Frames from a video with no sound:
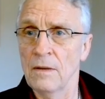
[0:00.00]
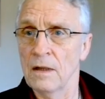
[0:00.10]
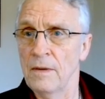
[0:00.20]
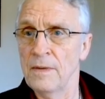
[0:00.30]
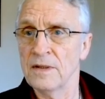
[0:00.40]

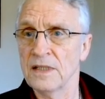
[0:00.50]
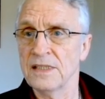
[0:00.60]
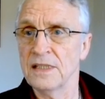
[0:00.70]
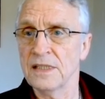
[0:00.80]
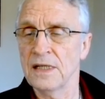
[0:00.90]
Remember,
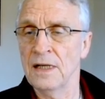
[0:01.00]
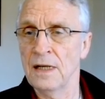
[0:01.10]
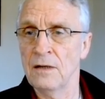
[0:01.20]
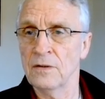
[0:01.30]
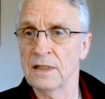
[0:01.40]
this is
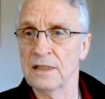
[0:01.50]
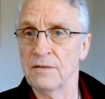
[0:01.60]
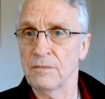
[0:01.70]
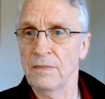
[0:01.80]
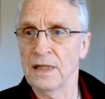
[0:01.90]
a
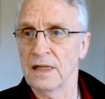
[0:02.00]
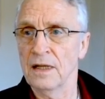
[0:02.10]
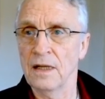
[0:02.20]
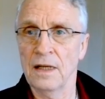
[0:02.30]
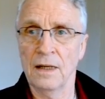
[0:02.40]

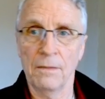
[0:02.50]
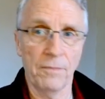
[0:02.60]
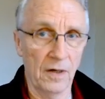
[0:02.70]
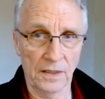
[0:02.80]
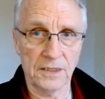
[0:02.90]
logarithmic
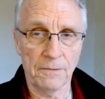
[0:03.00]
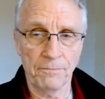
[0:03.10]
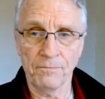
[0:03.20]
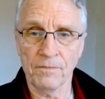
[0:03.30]
plot.